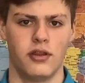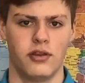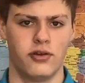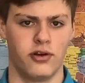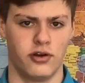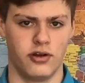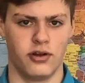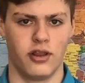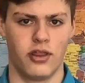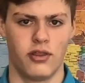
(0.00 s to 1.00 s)
There are
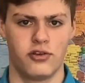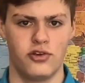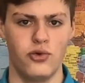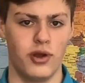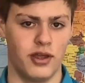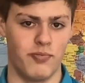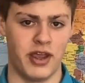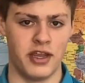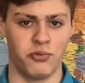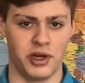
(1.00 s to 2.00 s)
2
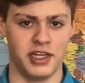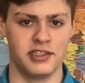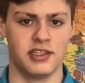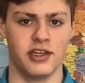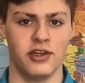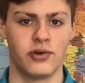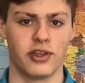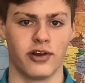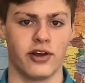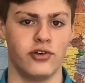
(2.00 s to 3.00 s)
main ways that
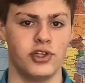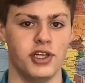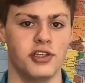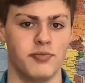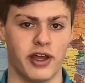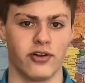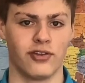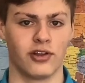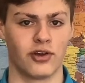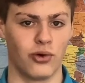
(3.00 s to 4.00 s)
nuclear energy is better
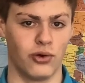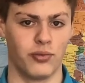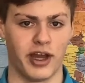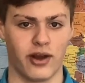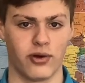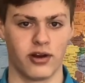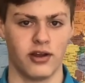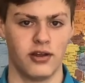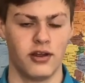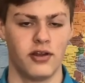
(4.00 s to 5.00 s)
than coal power.
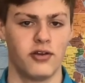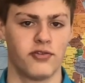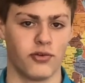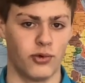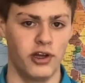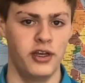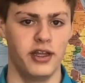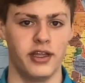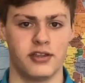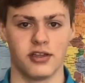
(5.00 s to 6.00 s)
For one,
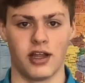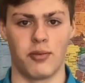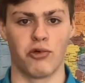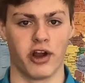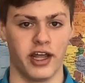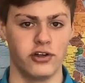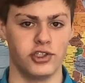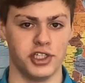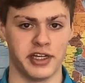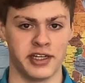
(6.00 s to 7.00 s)
it's a lot more
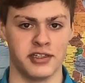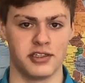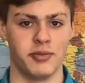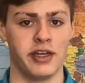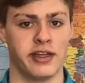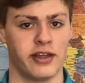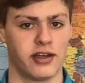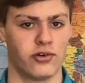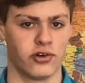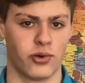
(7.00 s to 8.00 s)
energy dense, meaning it
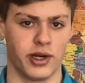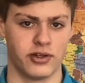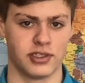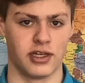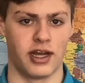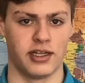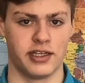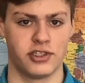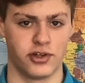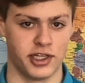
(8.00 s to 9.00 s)
requires a lot
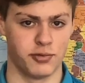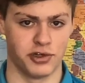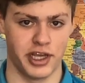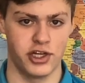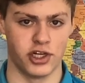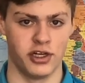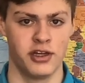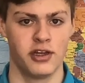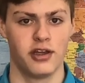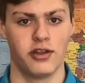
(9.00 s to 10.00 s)
less transportation,
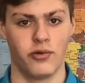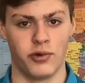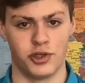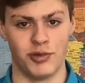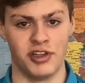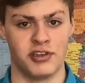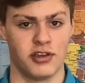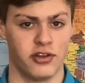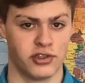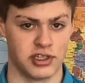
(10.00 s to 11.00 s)
which means
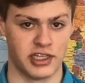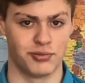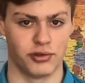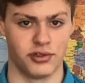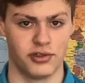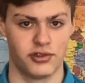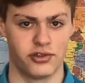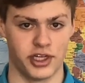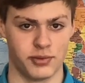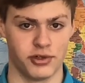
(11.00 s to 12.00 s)
there's less
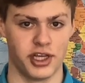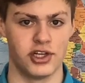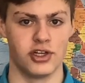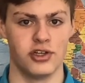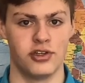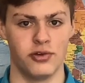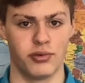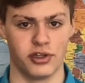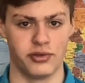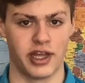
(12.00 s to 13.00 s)
transportation to
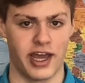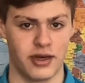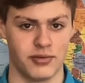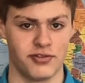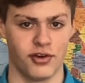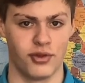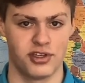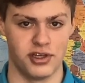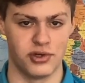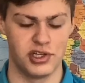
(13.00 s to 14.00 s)
pollute the atmosphere with
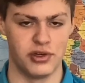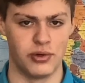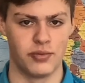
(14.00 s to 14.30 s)
CO2.